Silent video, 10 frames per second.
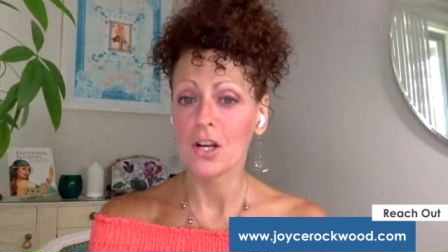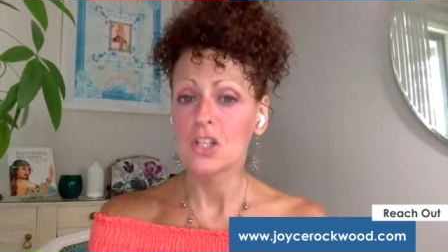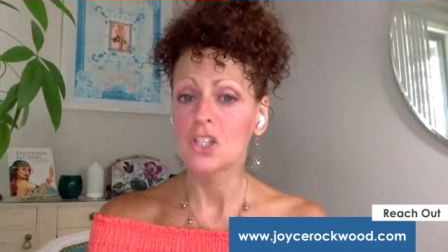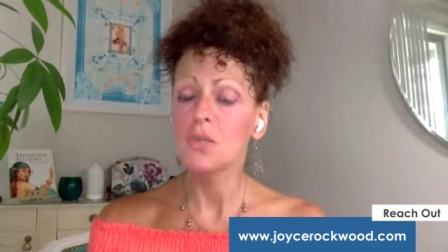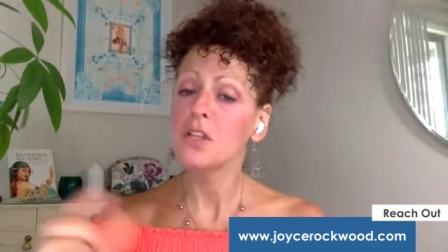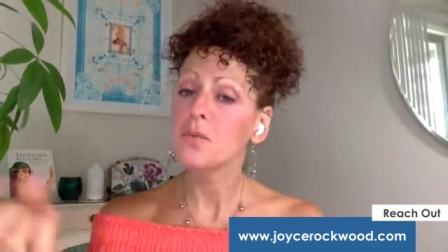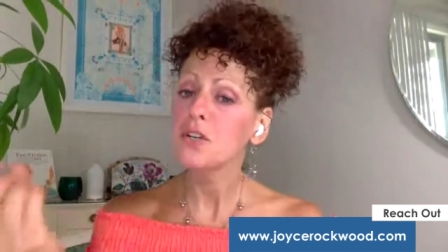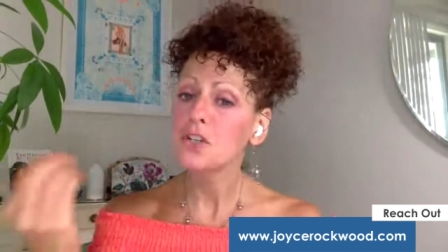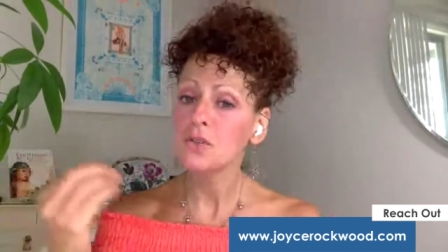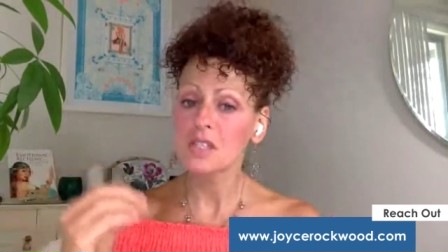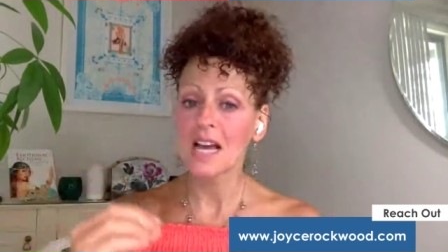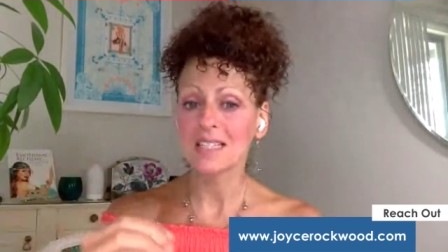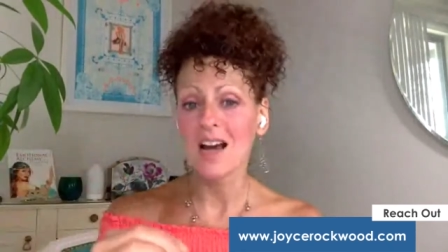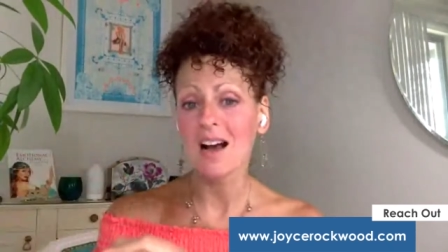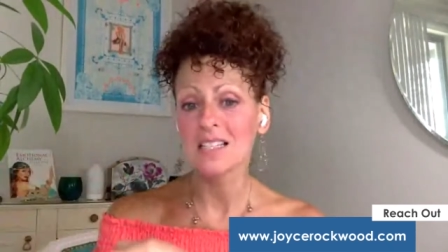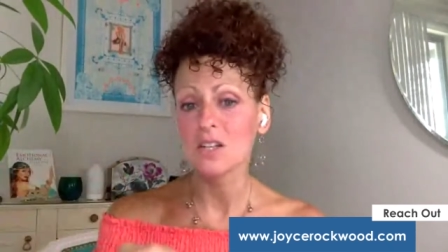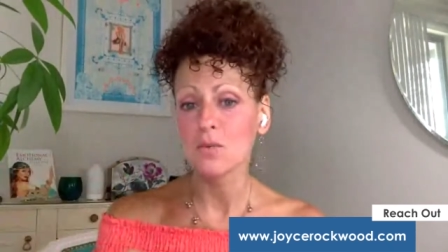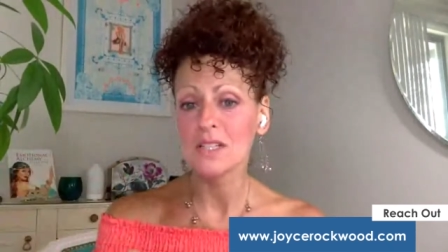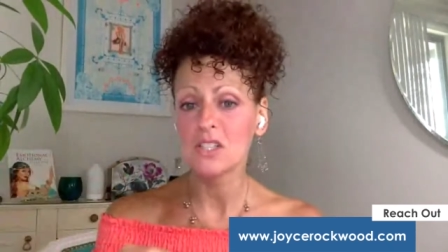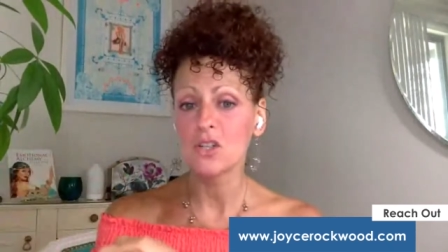So when you reduce that toxic
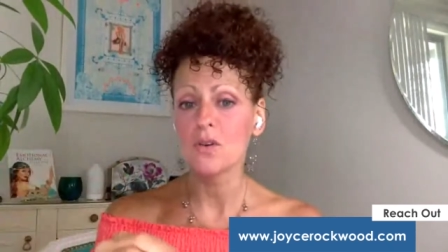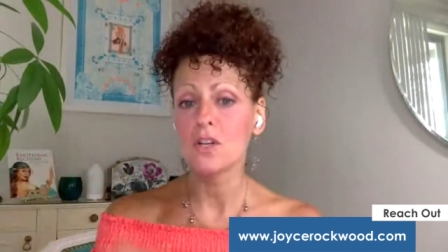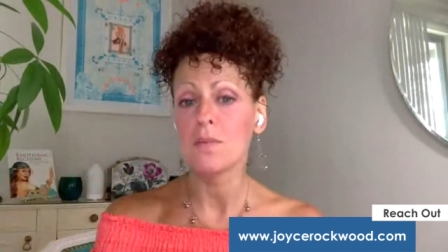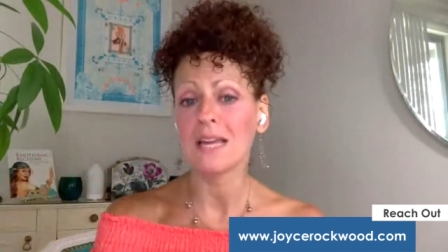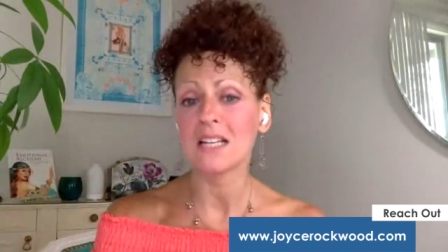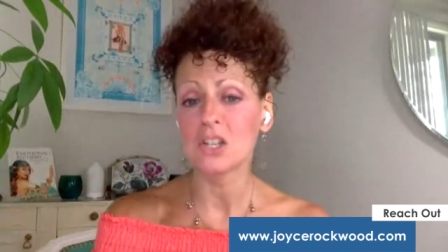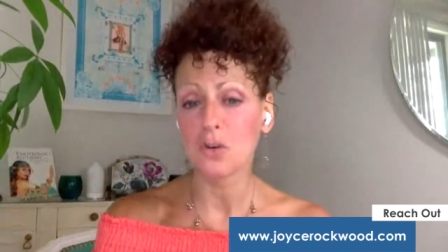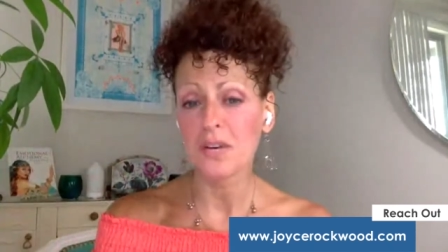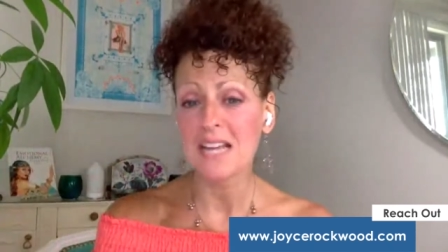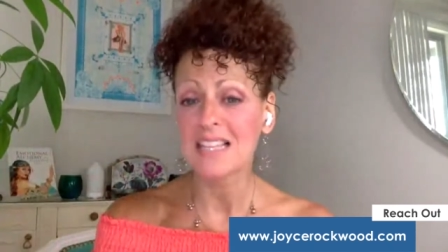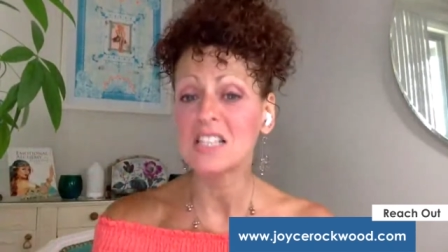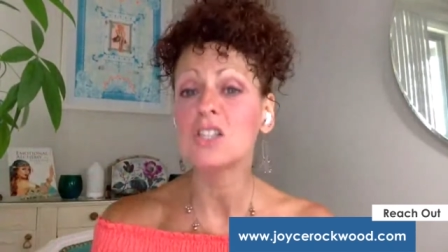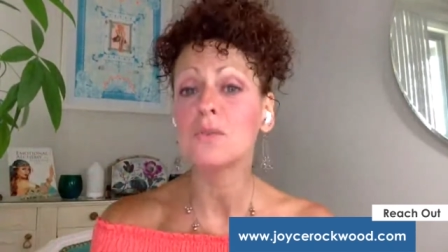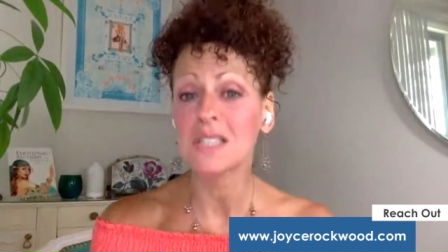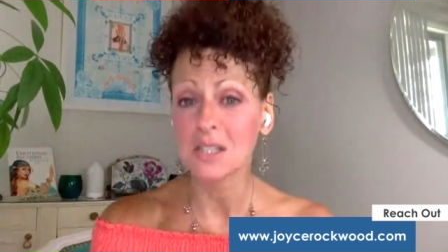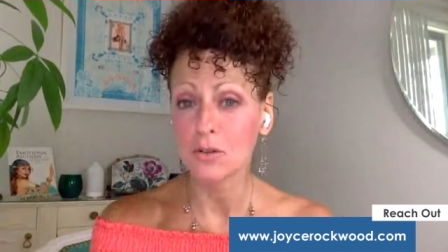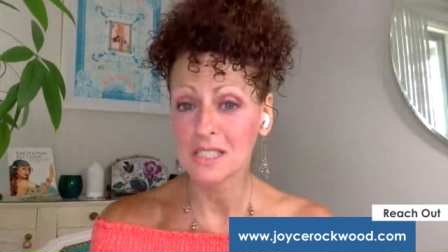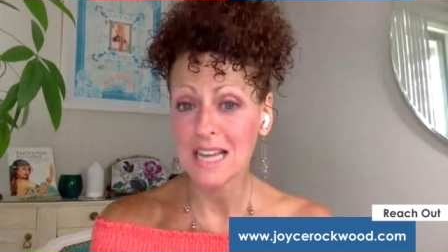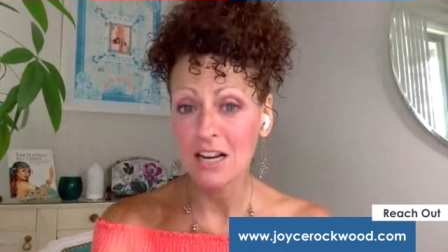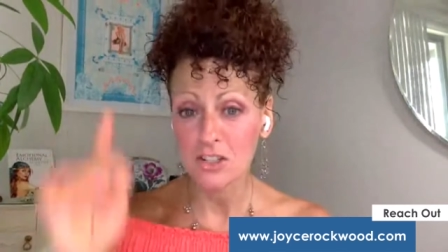residue and you begin to create these new
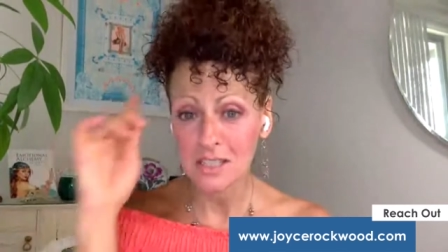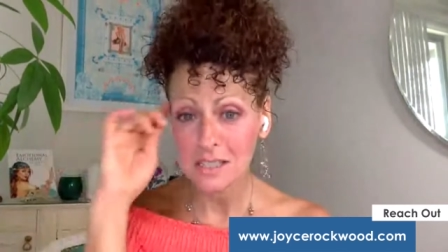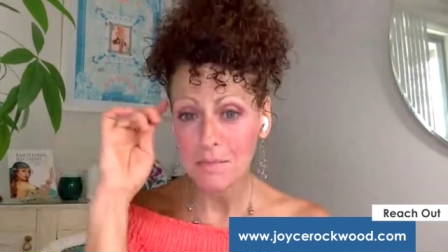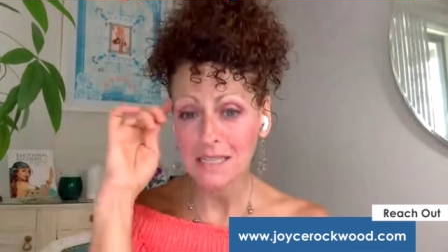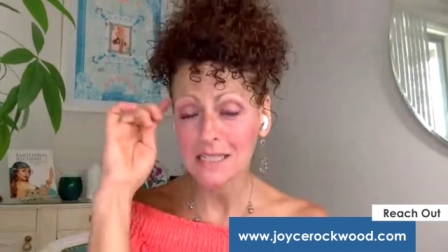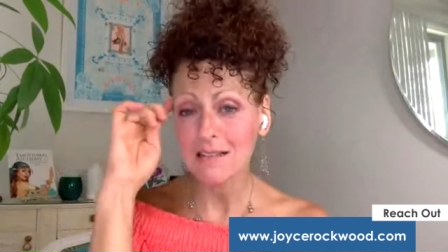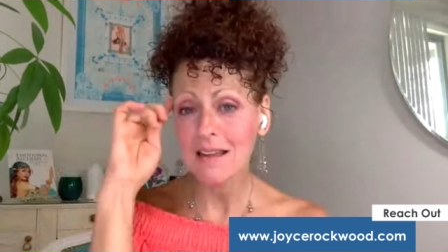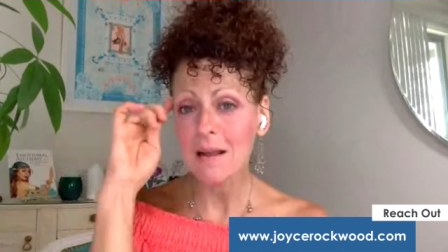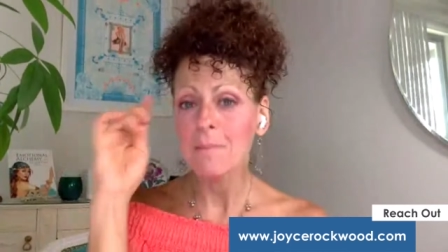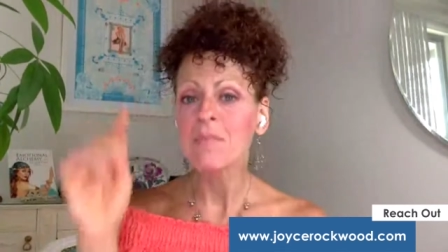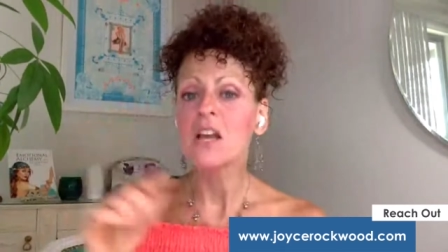associations mentally